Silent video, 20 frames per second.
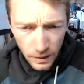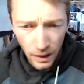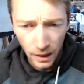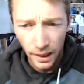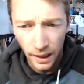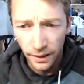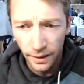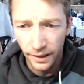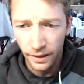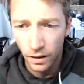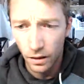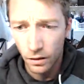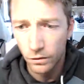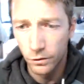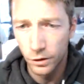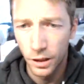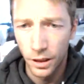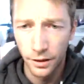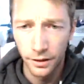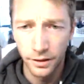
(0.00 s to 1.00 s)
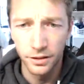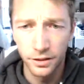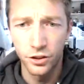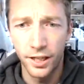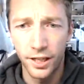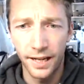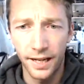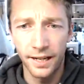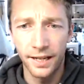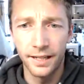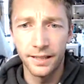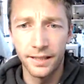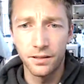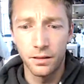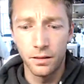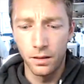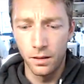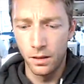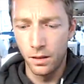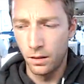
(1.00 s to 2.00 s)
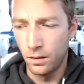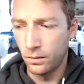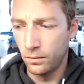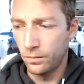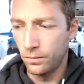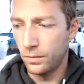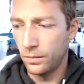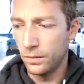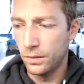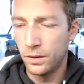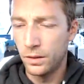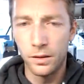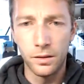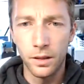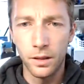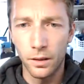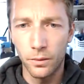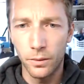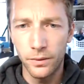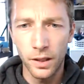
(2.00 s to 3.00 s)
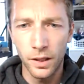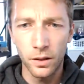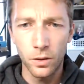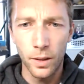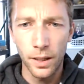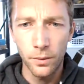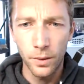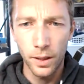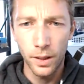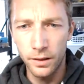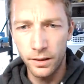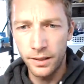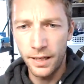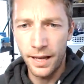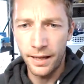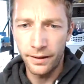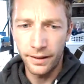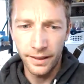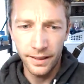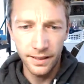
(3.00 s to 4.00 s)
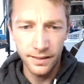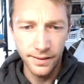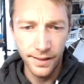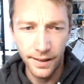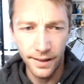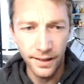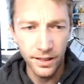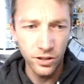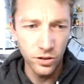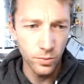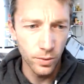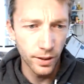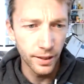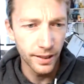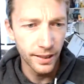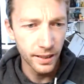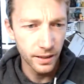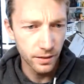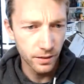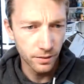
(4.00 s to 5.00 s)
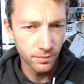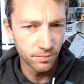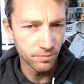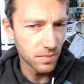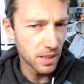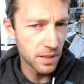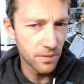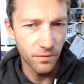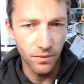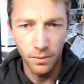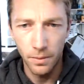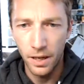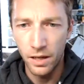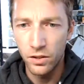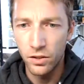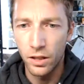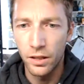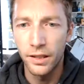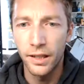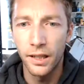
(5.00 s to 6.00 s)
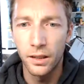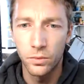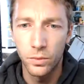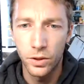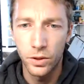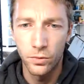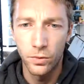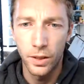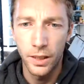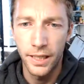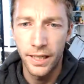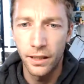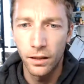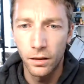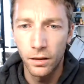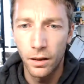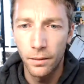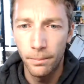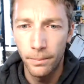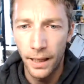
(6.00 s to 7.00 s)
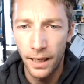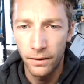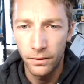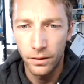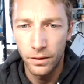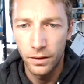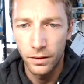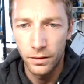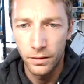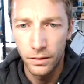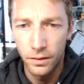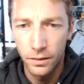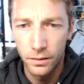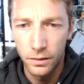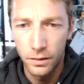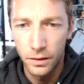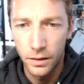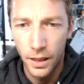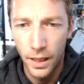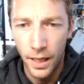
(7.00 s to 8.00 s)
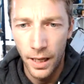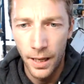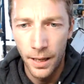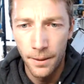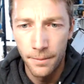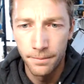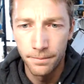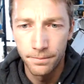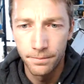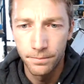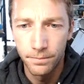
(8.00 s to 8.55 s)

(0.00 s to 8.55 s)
I think overall this chat has we've done quite well today. Like I said, I just wanted to get some information on you guys, what you wanted to hear about on